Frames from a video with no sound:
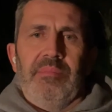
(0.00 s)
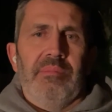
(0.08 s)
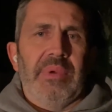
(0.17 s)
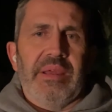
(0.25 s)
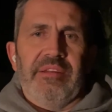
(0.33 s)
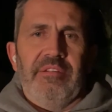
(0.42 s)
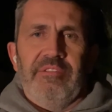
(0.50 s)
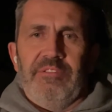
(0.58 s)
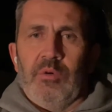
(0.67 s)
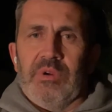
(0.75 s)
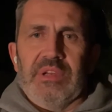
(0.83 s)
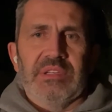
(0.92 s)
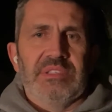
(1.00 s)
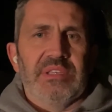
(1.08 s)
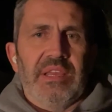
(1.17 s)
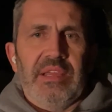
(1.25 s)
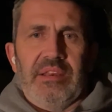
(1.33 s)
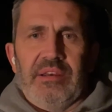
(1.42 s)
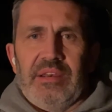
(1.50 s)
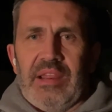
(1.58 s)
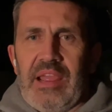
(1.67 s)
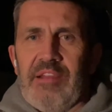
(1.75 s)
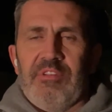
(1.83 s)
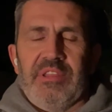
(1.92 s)
my focus and
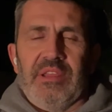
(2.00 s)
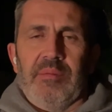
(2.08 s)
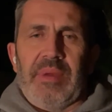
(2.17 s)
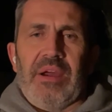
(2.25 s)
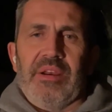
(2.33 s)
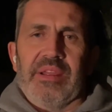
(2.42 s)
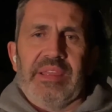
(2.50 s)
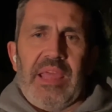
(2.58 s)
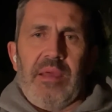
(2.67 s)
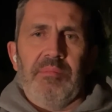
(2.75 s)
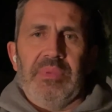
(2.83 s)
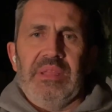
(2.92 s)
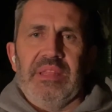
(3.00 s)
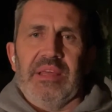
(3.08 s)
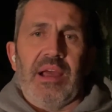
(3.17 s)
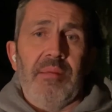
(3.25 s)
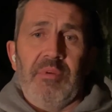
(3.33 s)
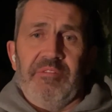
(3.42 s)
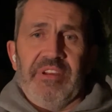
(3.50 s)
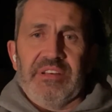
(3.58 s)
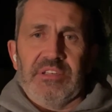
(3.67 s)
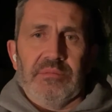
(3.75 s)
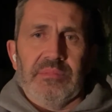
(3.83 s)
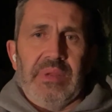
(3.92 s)
everything about it can't be that I'm a
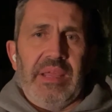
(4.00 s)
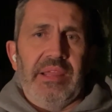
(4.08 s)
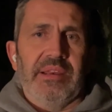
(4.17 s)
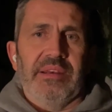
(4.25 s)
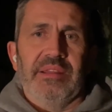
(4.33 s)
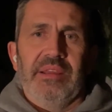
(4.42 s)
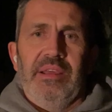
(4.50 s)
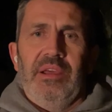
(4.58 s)
victim and